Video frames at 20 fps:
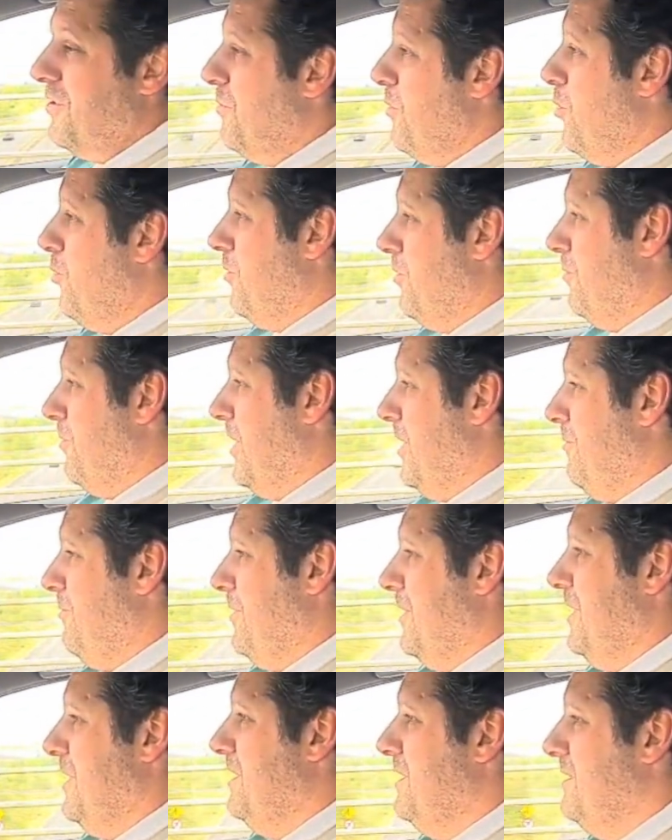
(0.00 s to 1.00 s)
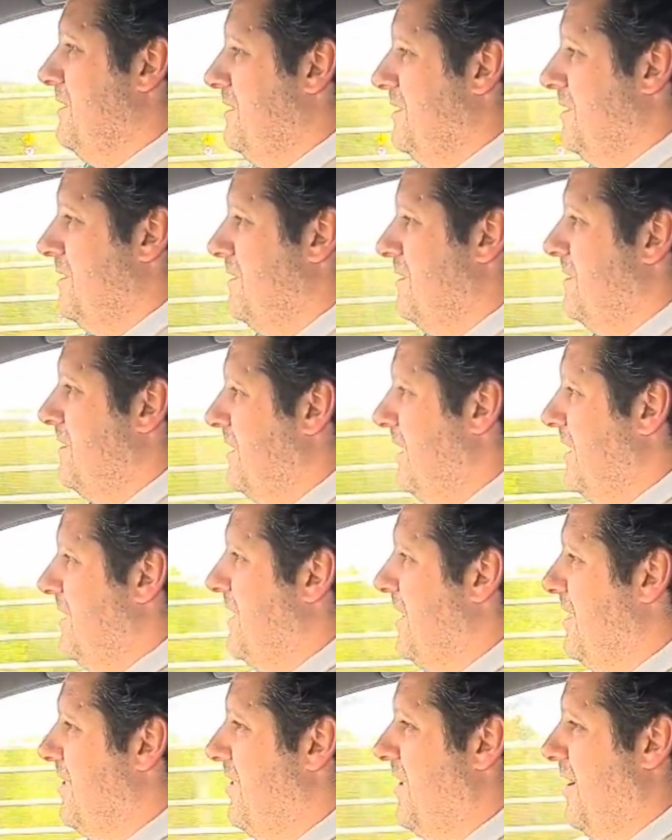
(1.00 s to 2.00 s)
the motorway and we'll get
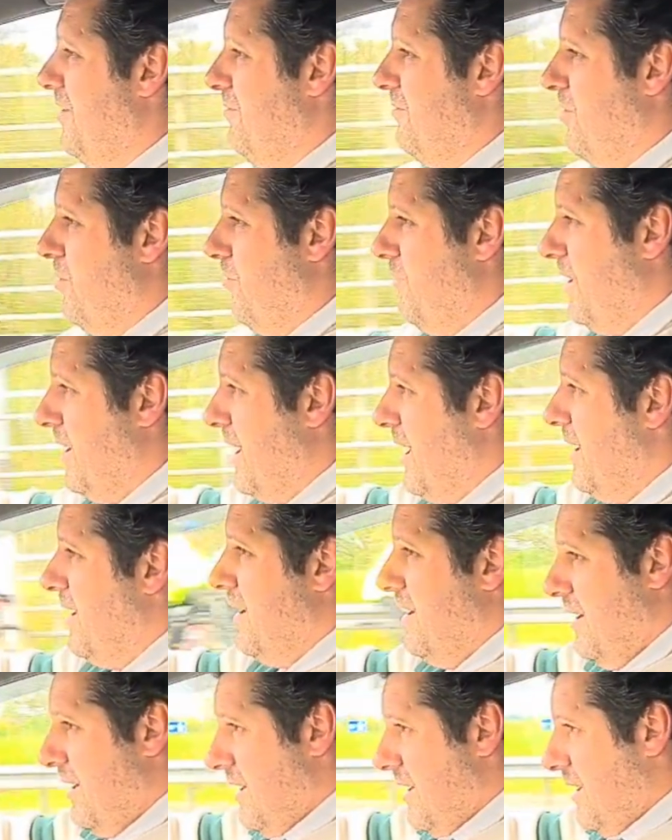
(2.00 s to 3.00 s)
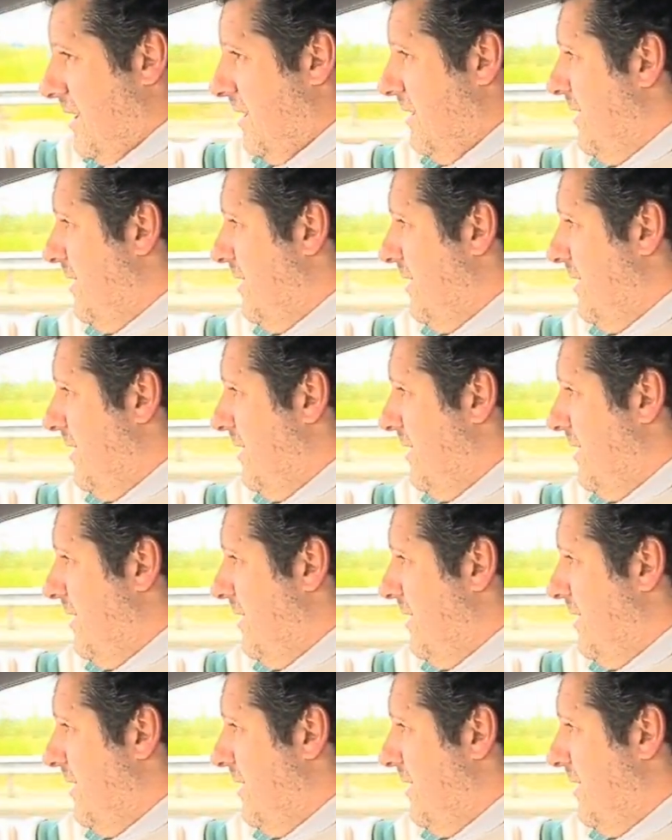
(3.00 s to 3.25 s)
that sound going again. And